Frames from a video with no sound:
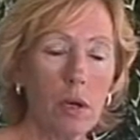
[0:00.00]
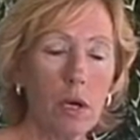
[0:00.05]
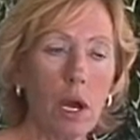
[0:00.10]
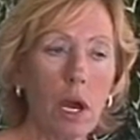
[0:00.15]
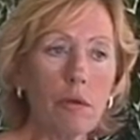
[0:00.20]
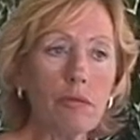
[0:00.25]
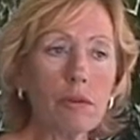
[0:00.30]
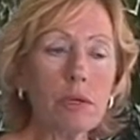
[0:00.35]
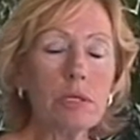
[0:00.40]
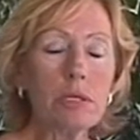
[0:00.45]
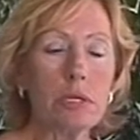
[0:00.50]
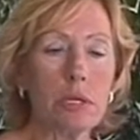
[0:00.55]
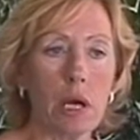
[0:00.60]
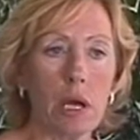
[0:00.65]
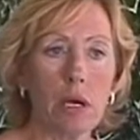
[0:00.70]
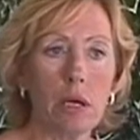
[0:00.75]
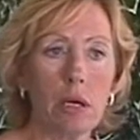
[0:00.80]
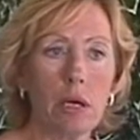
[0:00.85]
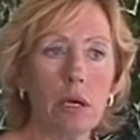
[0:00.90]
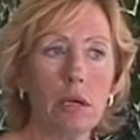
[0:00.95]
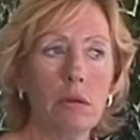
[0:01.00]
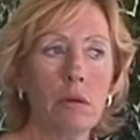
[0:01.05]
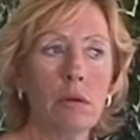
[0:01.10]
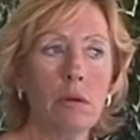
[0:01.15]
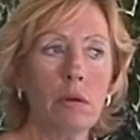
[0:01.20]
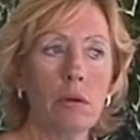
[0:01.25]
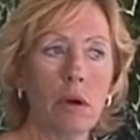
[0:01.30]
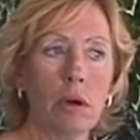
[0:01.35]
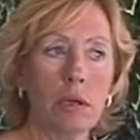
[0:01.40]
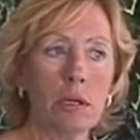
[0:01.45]
Every state in the
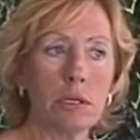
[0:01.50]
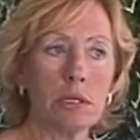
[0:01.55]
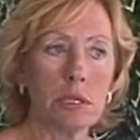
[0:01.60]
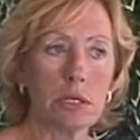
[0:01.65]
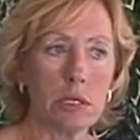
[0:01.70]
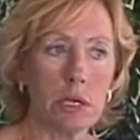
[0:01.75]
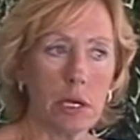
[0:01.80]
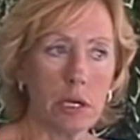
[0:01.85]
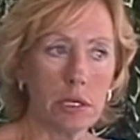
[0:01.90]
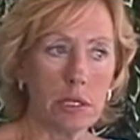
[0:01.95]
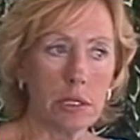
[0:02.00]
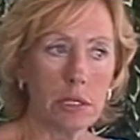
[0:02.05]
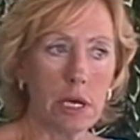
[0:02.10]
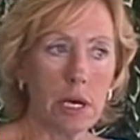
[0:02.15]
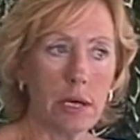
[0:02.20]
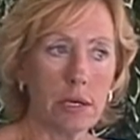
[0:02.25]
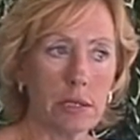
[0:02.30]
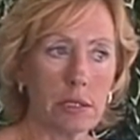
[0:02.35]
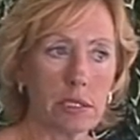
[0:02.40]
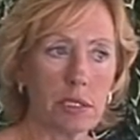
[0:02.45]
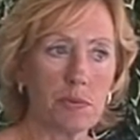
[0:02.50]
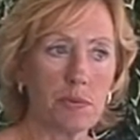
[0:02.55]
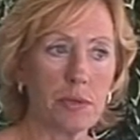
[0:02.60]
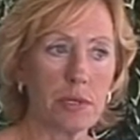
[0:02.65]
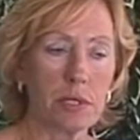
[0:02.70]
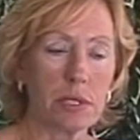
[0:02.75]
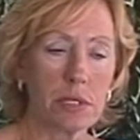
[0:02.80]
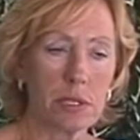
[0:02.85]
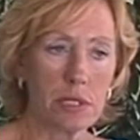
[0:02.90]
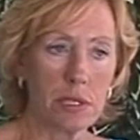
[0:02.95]
United States has
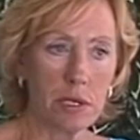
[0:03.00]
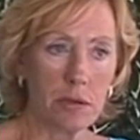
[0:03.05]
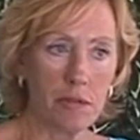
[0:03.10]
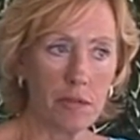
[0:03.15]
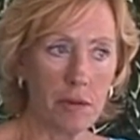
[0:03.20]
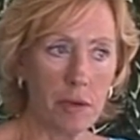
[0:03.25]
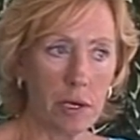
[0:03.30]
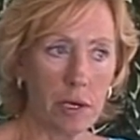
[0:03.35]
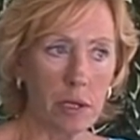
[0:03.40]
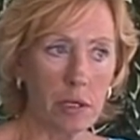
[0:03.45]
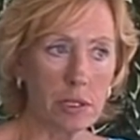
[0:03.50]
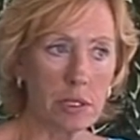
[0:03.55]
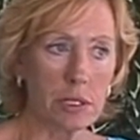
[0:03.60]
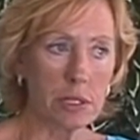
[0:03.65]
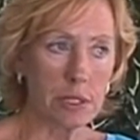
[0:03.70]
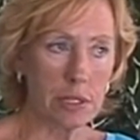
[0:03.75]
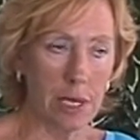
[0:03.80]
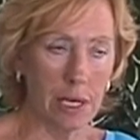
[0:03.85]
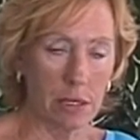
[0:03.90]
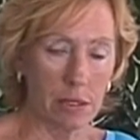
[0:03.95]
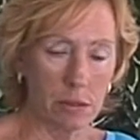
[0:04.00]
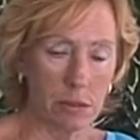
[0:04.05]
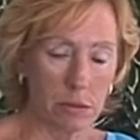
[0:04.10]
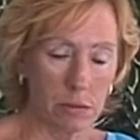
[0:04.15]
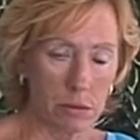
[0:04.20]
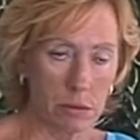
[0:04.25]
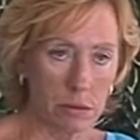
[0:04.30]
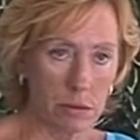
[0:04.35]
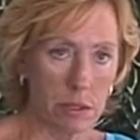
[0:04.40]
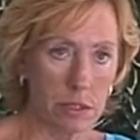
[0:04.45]
specific
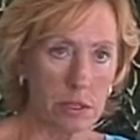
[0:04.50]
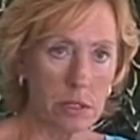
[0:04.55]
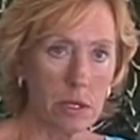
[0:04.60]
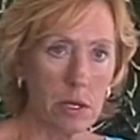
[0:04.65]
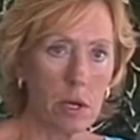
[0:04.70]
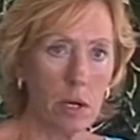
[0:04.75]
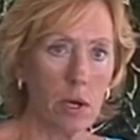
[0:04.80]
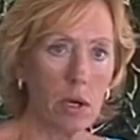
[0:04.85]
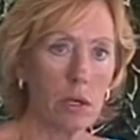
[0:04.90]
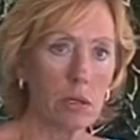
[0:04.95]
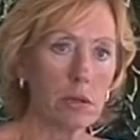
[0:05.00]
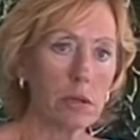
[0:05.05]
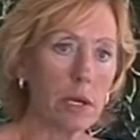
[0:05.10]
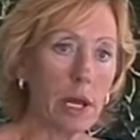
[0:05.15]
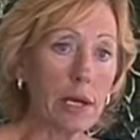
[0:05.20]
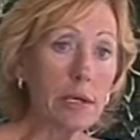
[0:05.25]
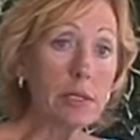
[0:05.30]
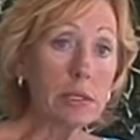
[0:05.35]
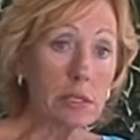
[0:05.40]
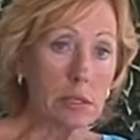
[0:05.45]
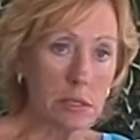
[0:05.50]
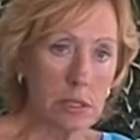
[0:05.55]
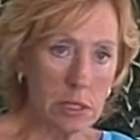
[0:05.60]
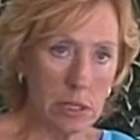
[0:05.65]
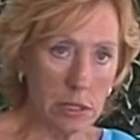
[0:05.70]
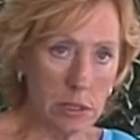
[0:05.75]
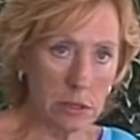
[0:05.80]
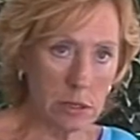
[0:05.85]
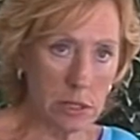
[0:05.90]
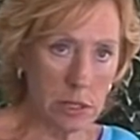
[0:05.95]
standards,
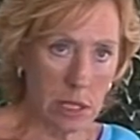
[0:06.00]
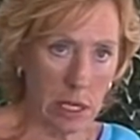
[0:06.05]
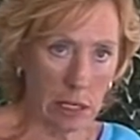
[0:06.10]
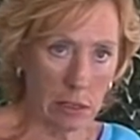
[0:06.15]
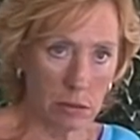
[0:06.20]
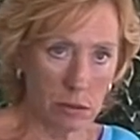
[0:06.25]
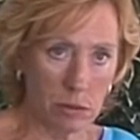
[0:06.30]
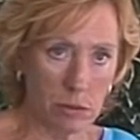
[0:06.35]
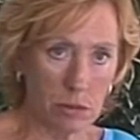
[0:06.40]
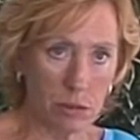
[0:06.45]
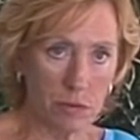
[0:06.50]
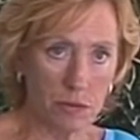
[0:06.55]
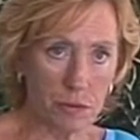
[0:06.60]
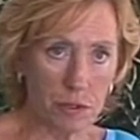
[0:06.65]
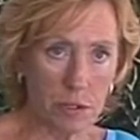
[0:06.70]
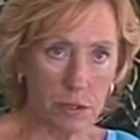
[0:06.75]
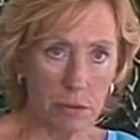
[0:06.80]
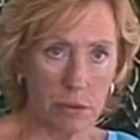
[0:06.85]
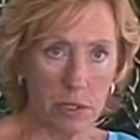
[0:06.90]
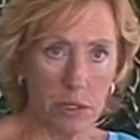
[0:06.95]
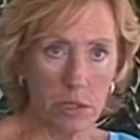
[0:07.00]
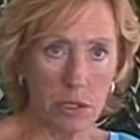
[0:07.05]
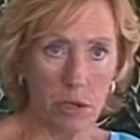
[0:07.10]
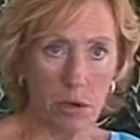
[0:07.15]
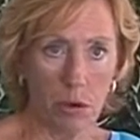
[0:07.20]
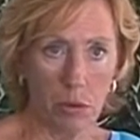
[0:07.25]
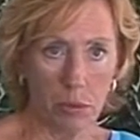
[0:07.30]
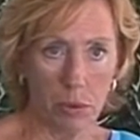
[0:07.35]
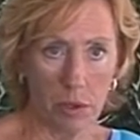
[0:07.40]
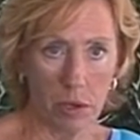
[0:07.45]
licensing standards for somebody to
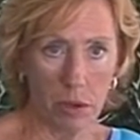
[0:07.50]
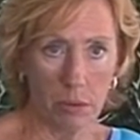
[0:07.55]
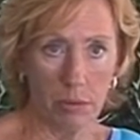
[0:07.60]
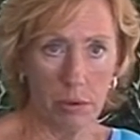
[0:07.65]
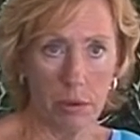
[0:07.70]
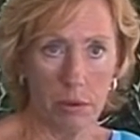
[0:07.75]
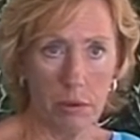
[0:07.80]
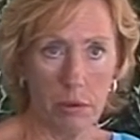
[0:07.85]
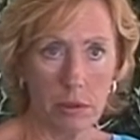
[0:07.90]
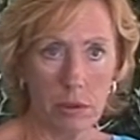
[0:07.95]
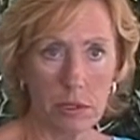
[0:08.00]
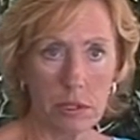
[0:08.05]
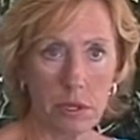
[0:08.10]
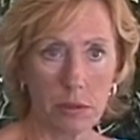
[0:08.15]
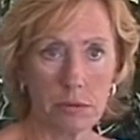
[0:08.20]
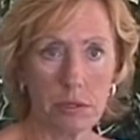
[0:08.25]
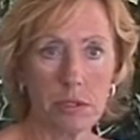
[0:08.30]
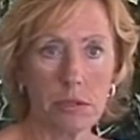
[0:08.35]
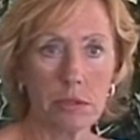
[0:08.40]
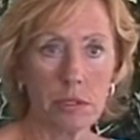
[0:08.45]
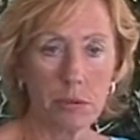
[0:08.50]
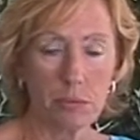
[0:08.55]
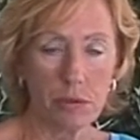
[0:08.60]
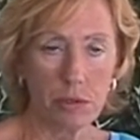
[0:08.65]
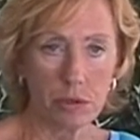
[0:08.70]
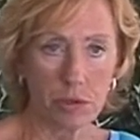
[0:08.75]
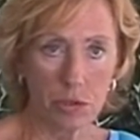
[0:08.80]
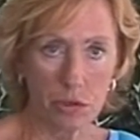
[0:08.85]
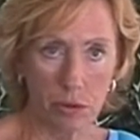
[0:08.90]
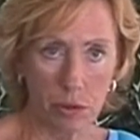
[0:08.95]
open up a substance
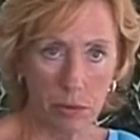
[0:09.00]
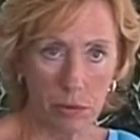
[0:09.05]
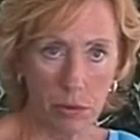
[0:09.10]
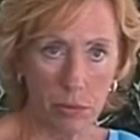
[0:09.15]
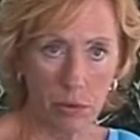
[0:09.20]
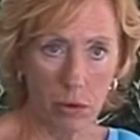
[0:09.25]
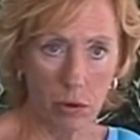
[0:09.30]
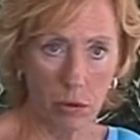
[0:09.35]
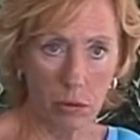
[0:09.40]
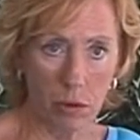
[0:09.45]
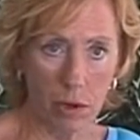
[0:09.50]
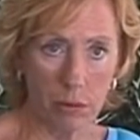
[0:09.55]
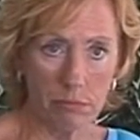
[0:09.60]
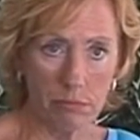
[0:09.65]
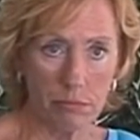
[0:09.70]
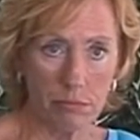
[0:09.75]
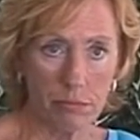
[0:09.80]
abuse treatment program.